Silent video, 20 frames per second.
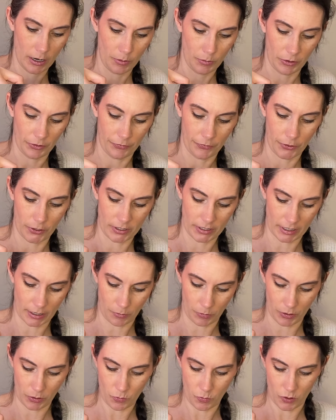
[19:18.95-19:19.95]
But first, I
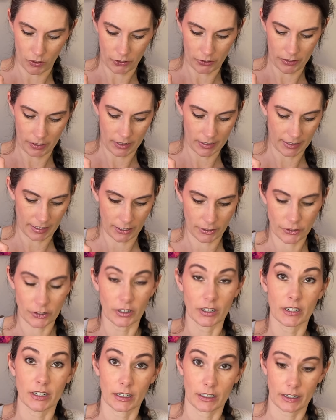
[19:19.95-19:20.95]
want to water these actually
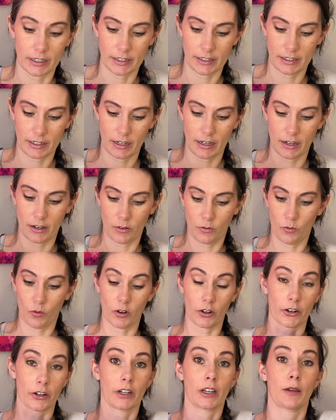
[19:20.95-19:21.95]
until I see
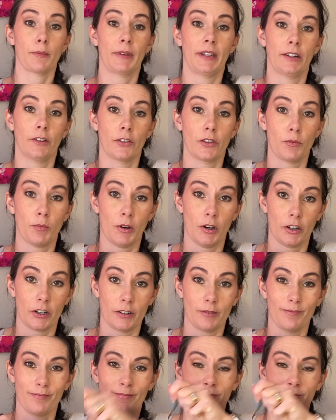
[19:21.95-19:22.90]
water coming out the bottom.